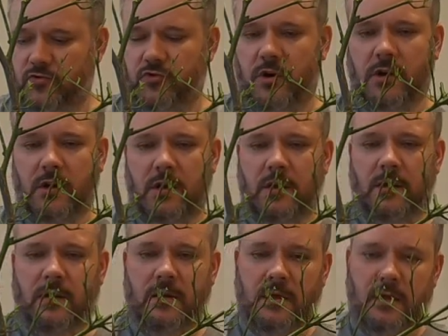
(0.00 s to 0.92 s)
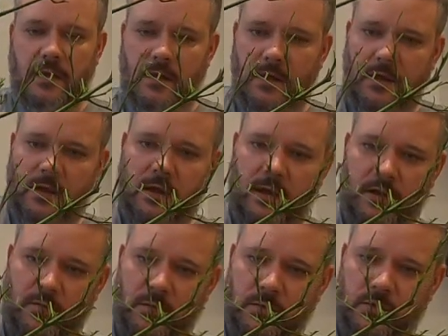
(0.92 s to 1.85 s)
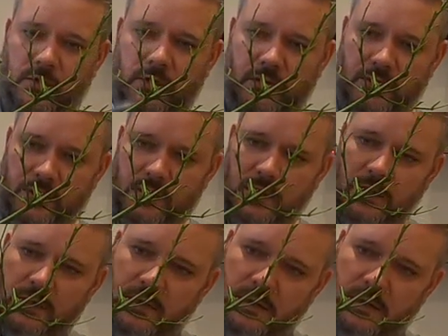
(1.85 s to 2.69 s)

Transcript: trunk and we'll just